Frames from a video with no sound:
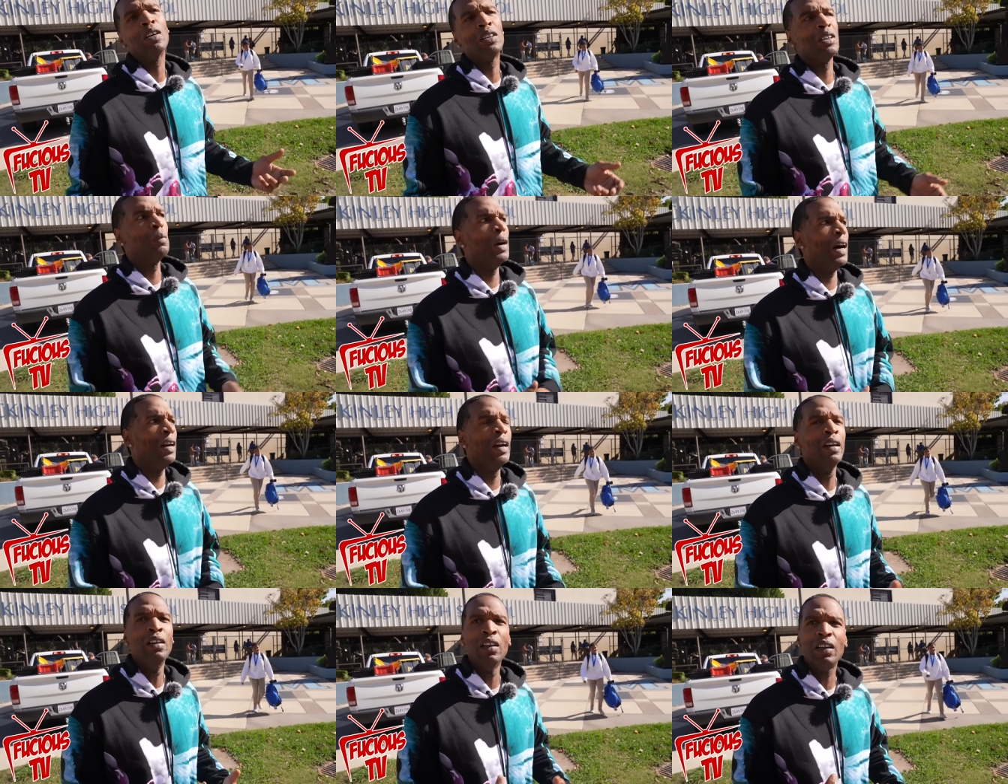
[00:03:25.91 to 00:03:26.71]
talk to somebody
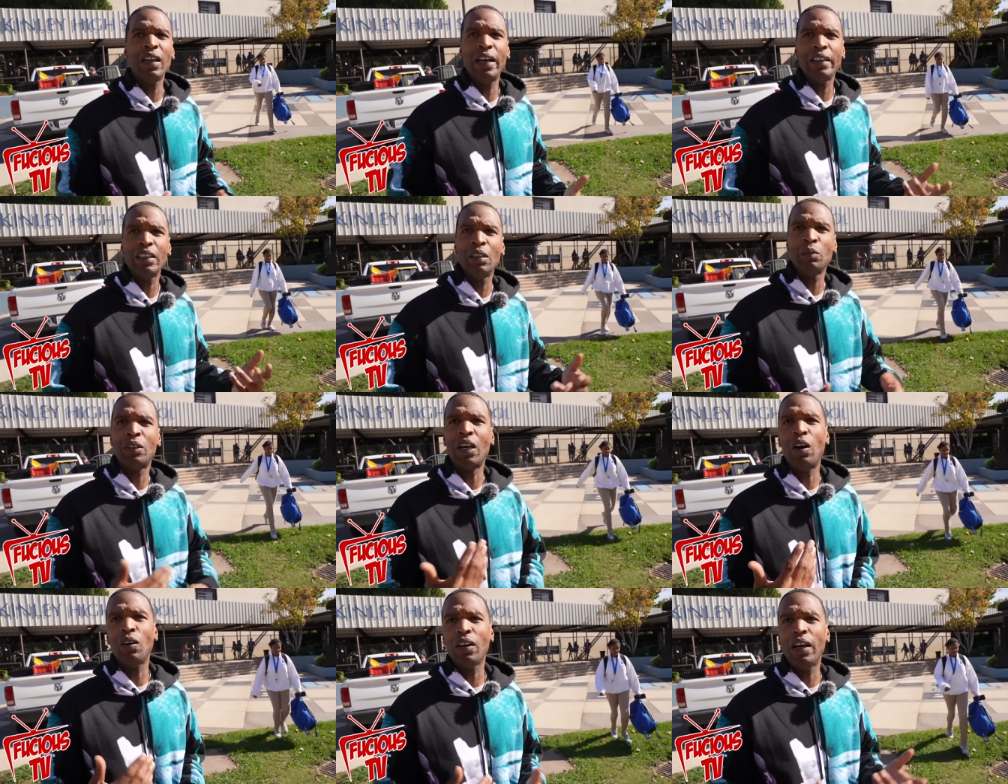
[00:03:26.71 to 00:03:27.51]
that look like them,
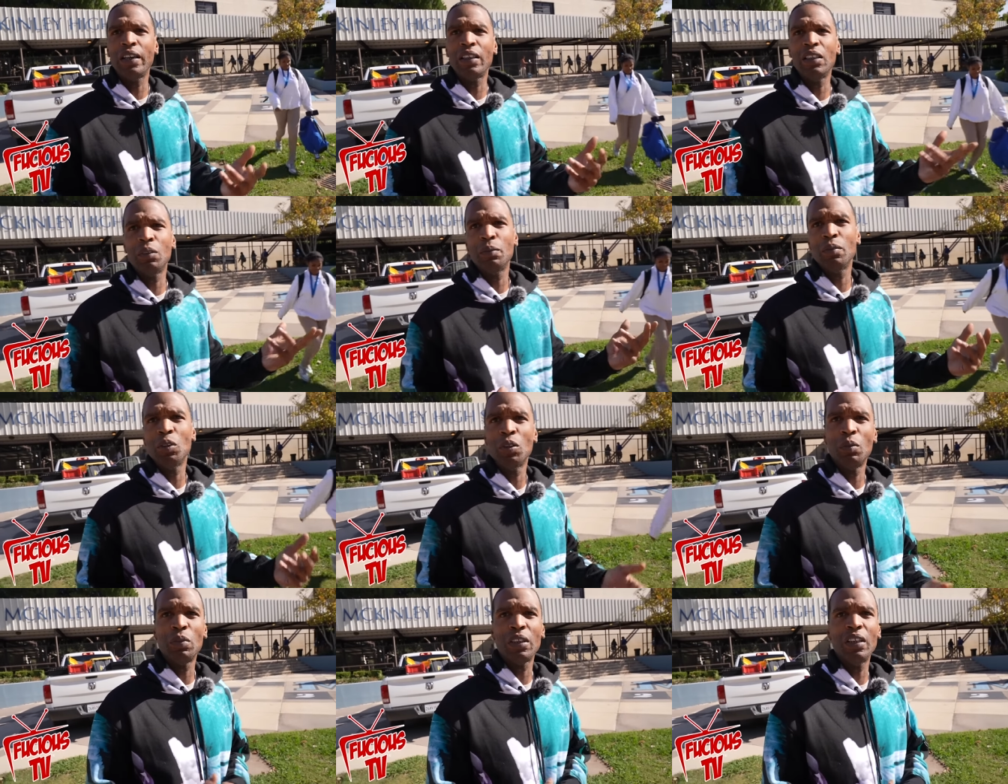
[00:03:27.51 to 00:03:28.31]
talk like them, you
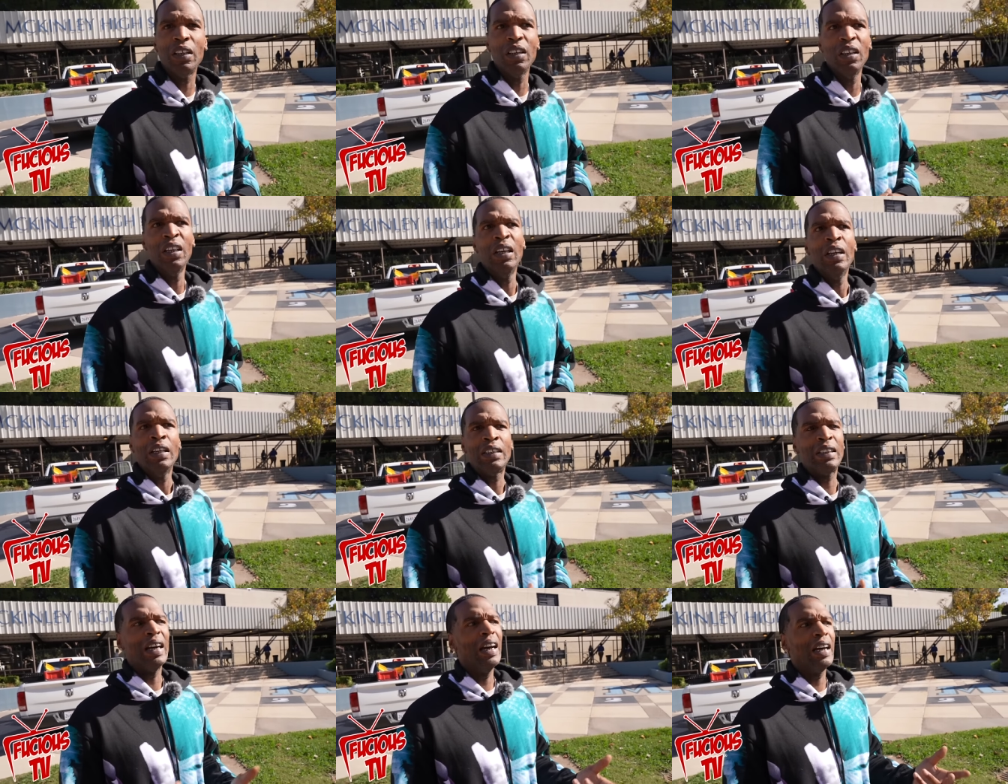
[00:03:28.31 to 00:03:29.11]
know what I'm saying? Yeah.
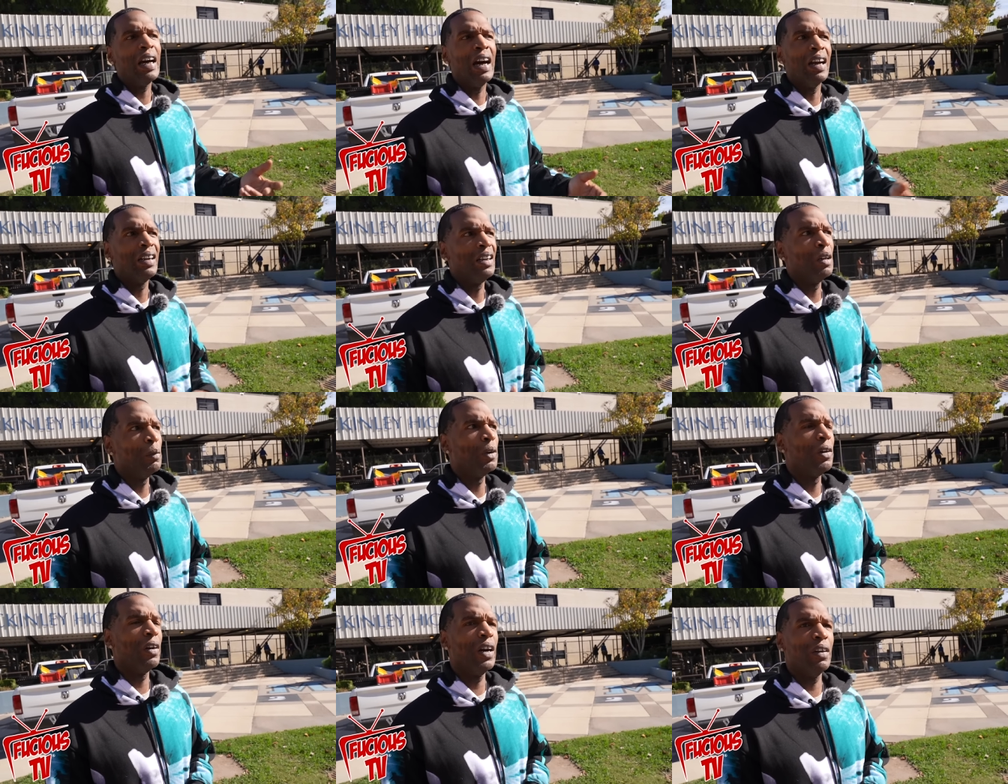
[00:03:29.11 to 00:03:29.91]
Same kind of
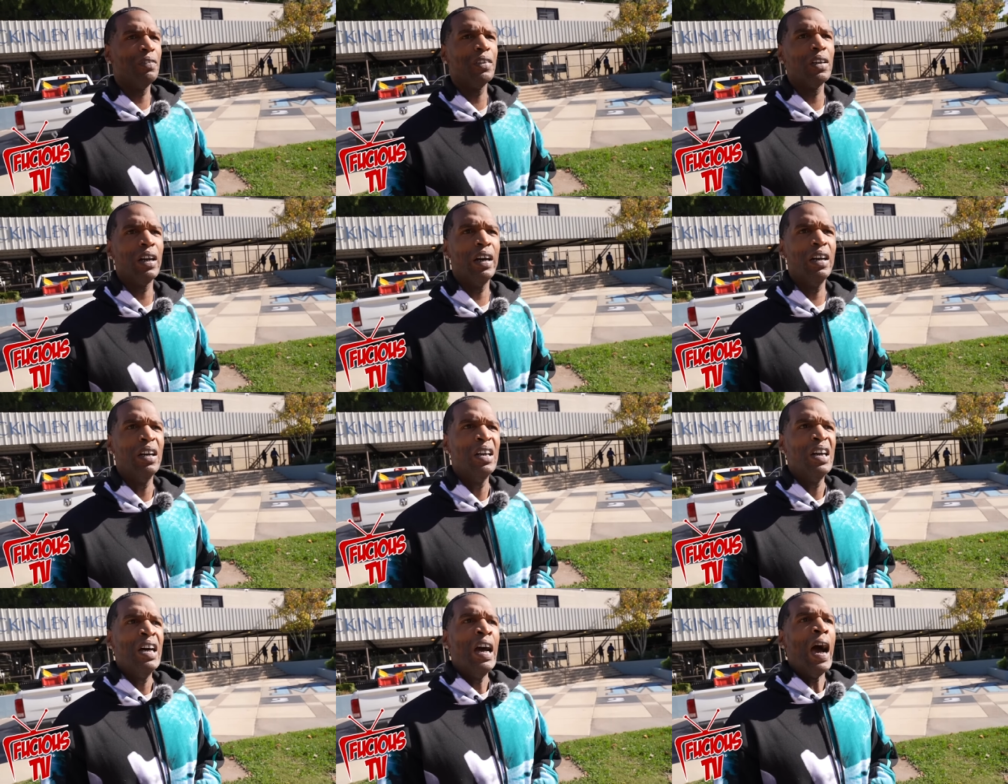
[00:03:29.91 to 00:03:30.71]
demographic, like
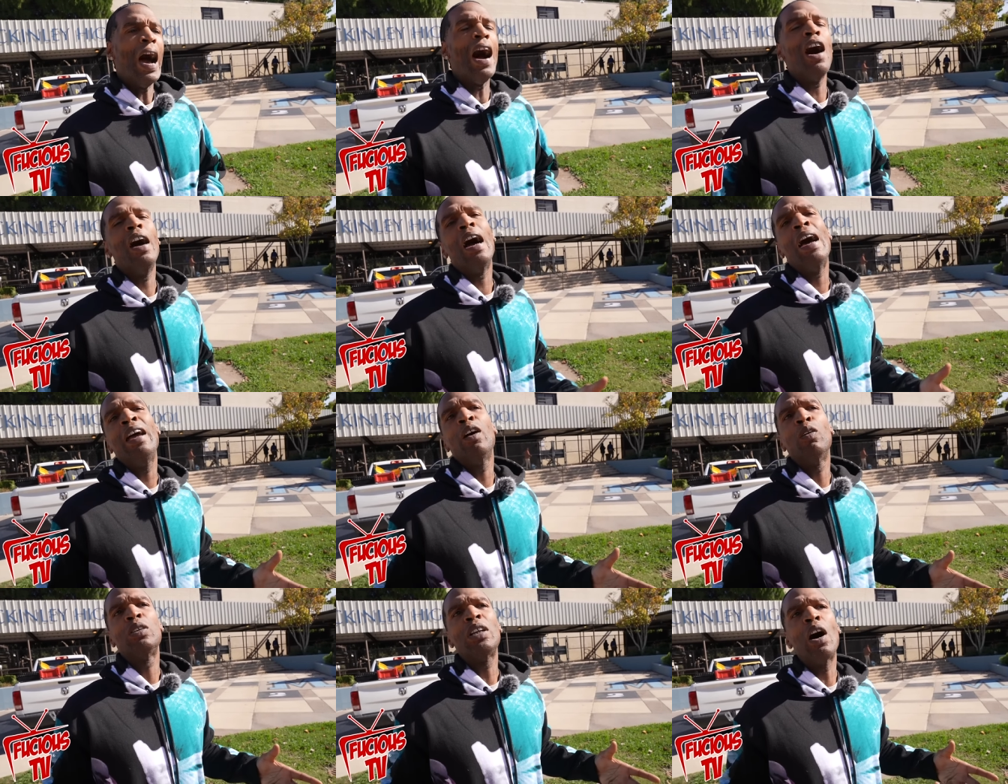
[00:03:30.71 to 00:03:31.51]
I, I,
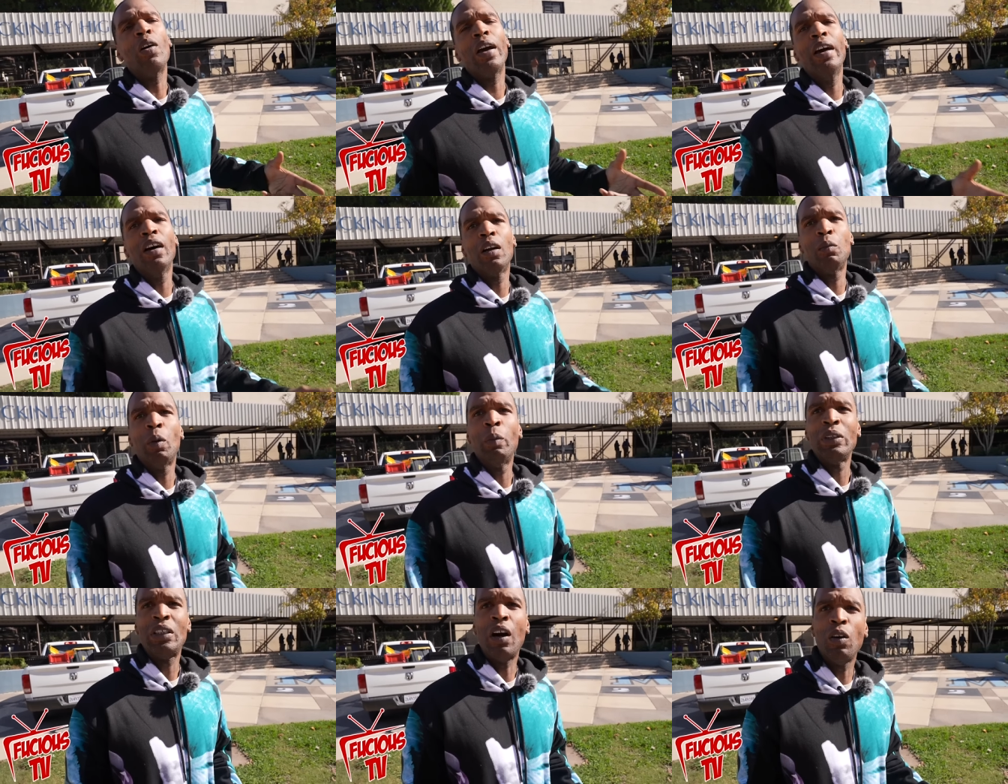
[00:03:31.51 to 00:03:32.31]
ain't gonna talk at them.
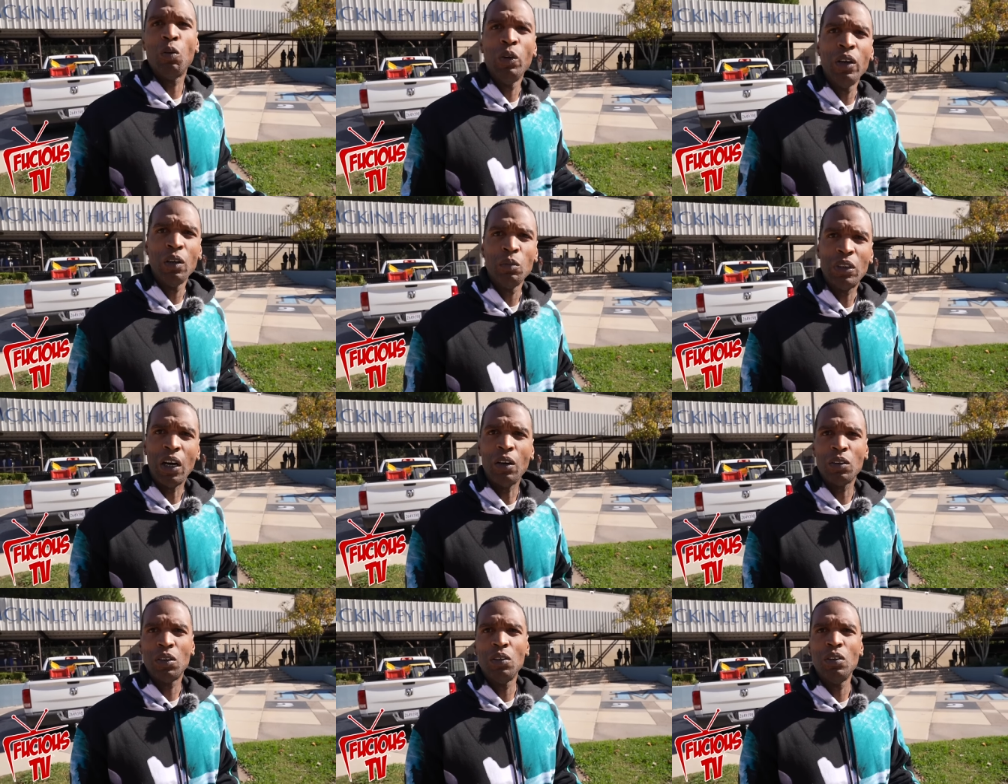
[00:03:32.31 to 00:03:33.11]
I'm gonna talk with them,
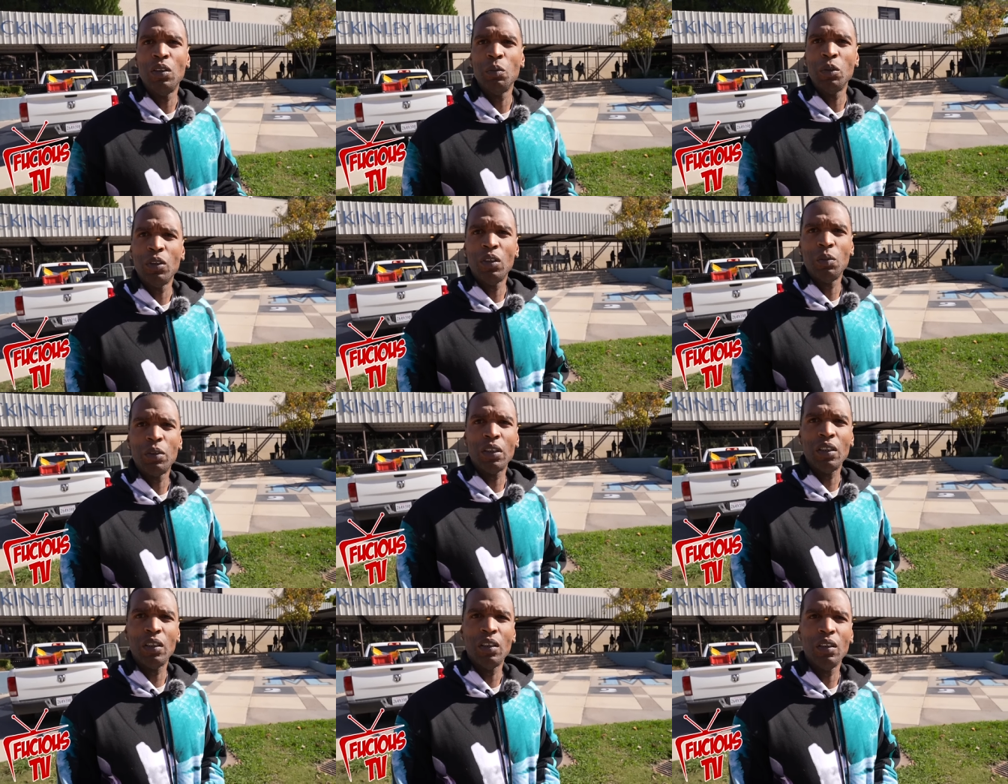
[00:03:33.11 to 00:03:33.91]
talk to them. You know what I'm
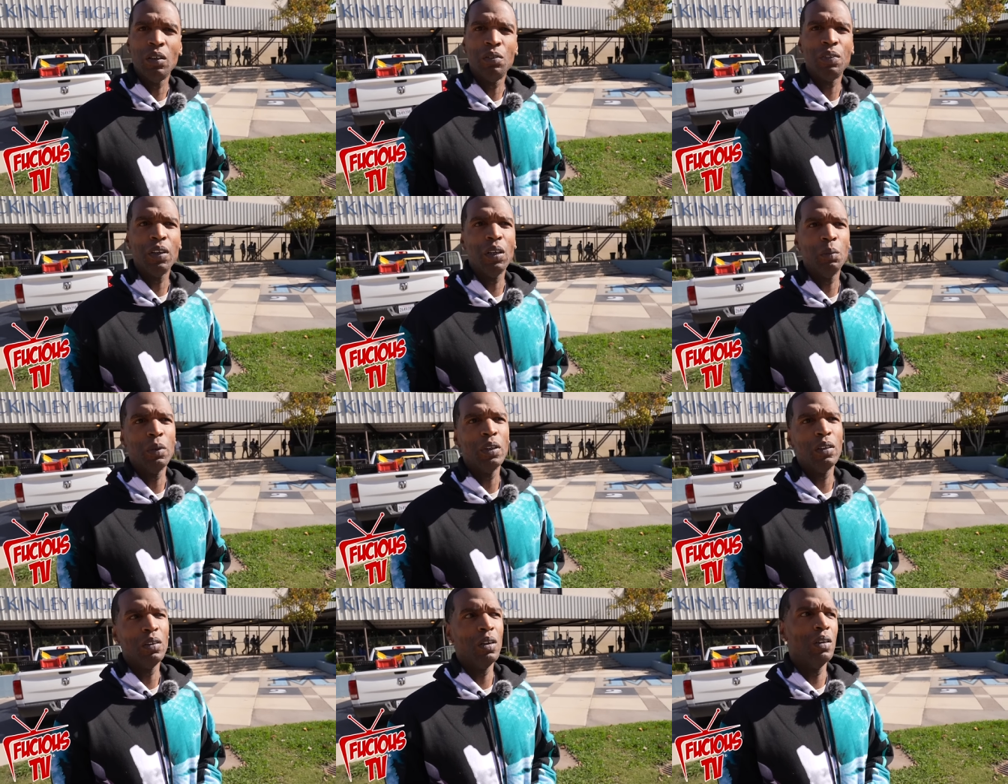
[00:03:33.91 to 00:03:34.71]
saying? You yeah. feel
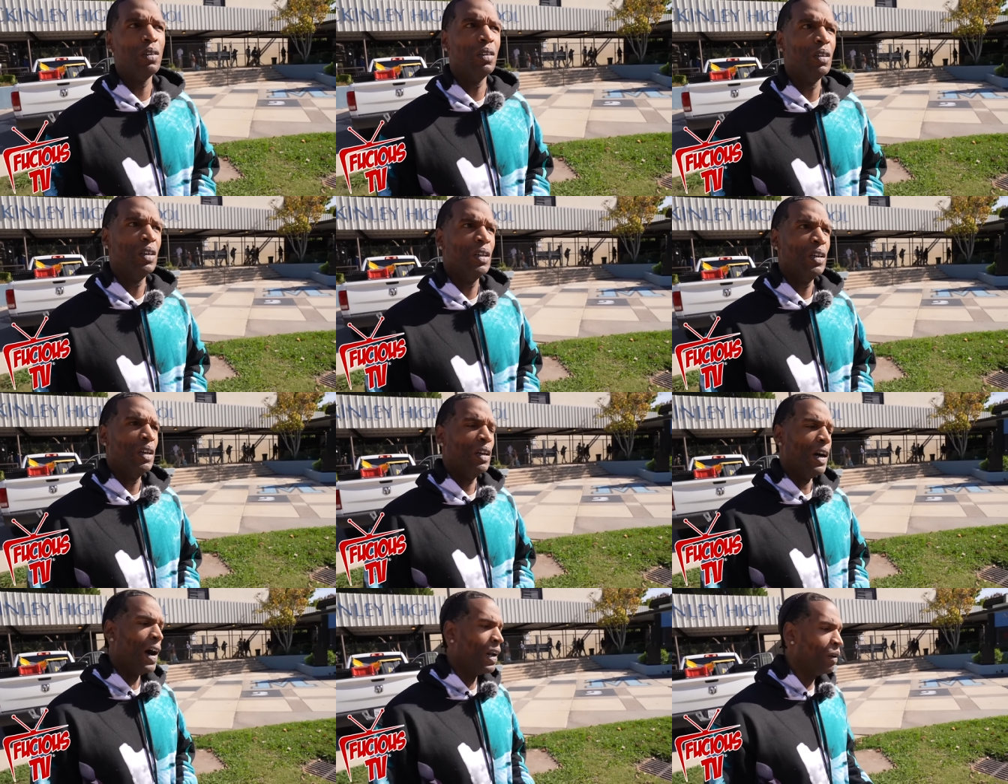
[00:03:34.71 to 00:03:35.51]
me? You know? Yeah,
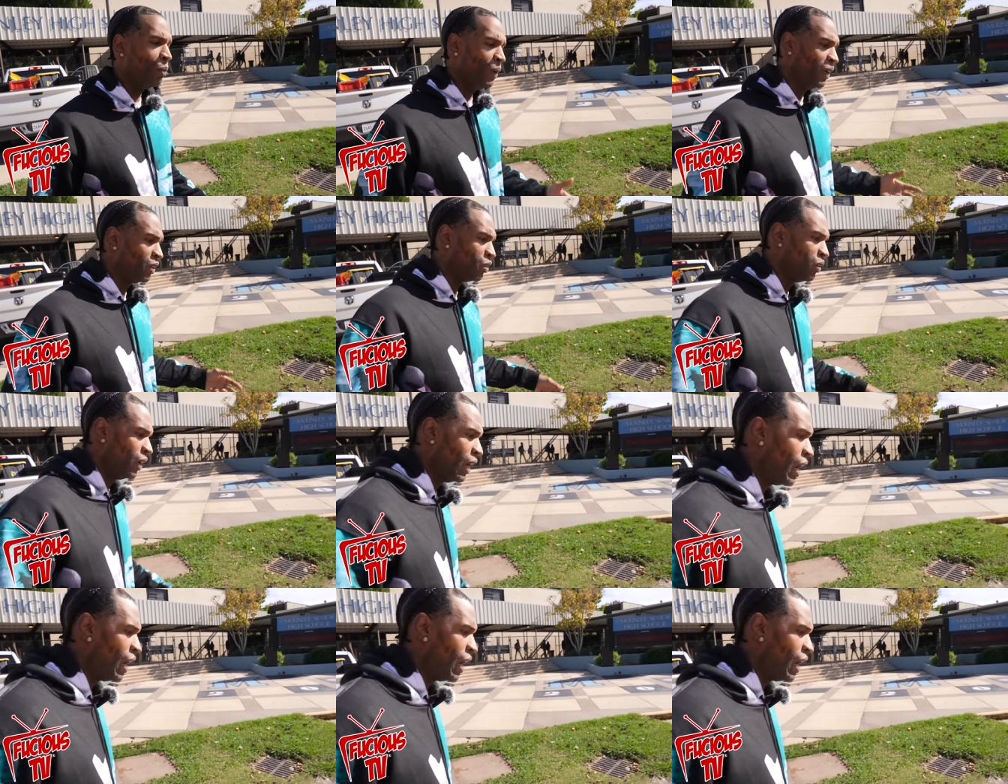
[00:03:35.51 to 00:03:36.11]
yeah. I done been through it